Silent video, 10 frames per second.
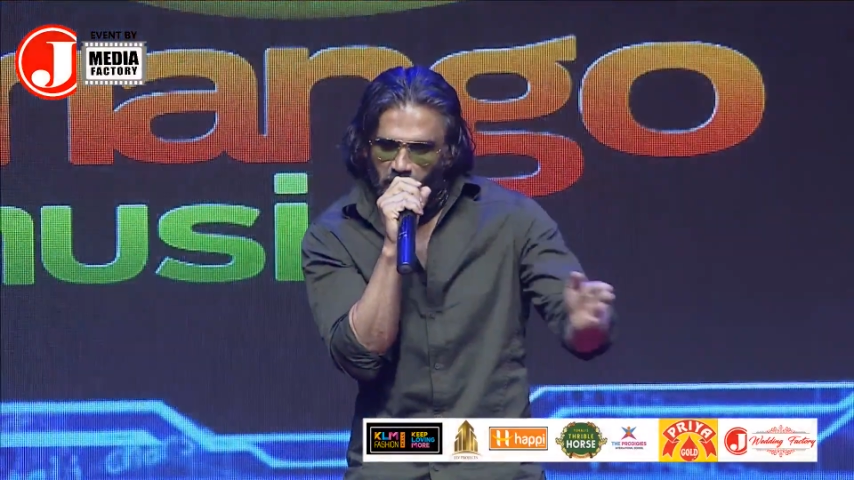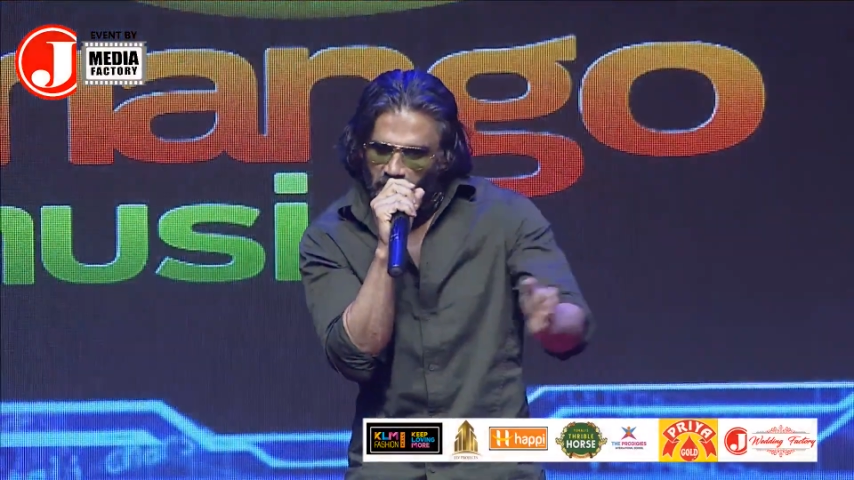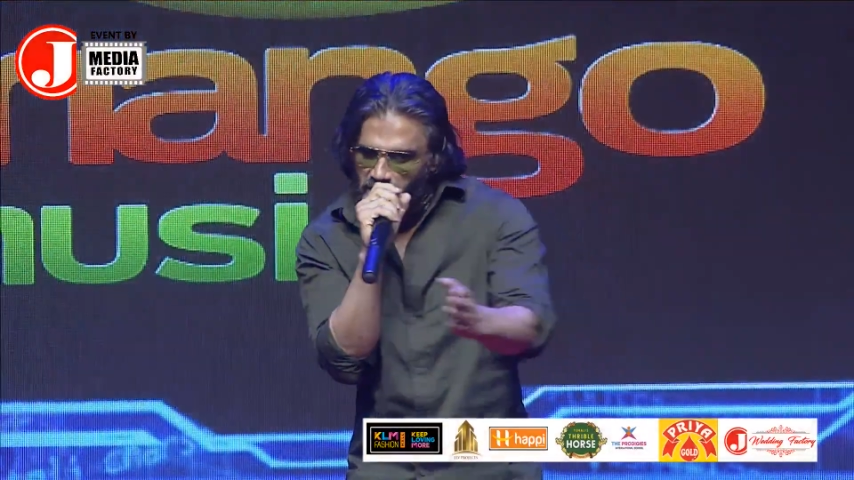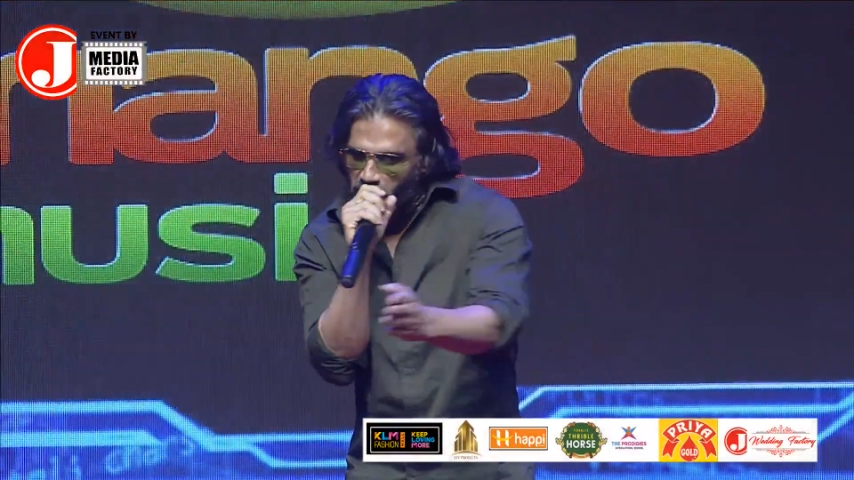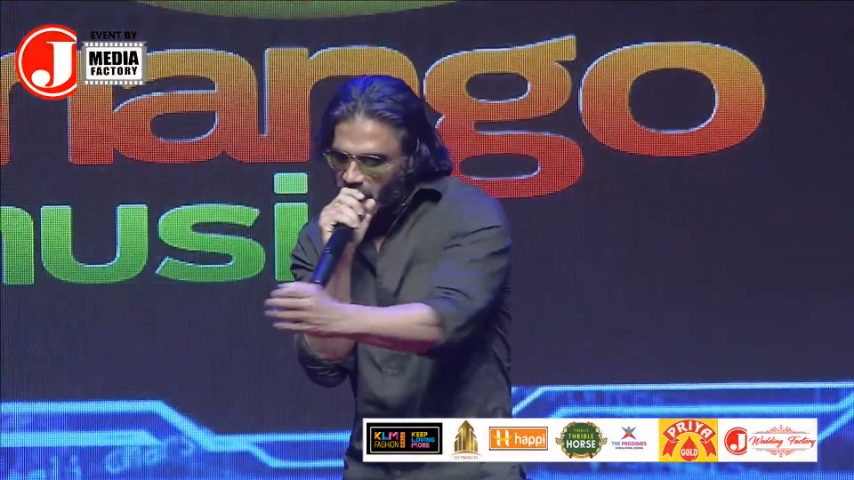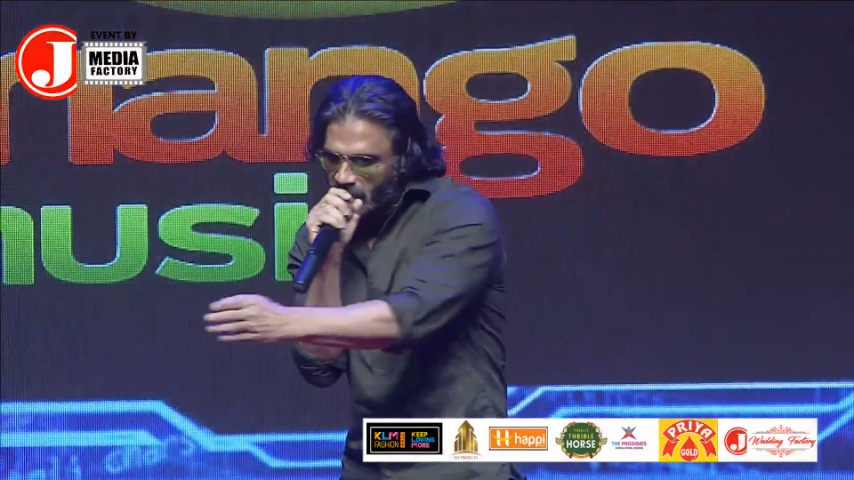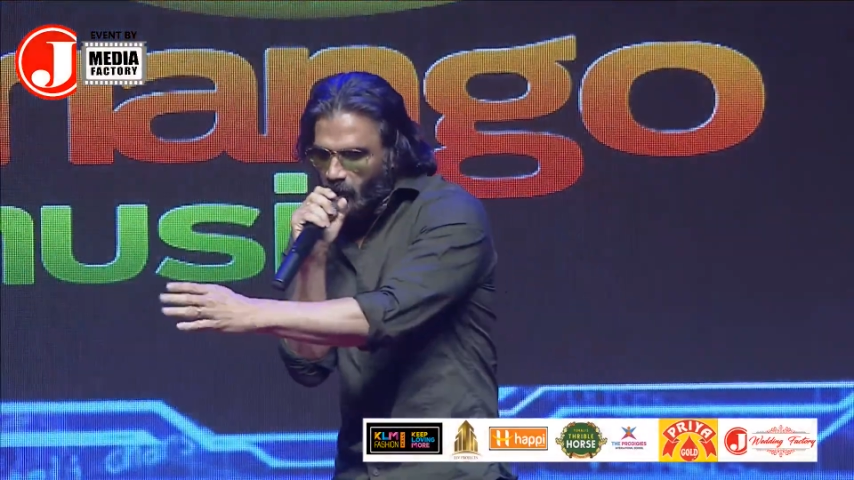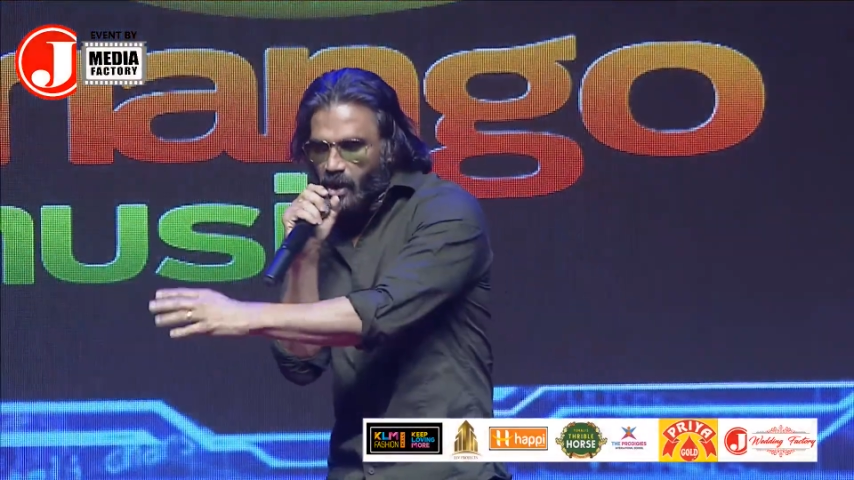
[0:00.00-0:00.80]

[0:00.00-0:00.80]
to do it in all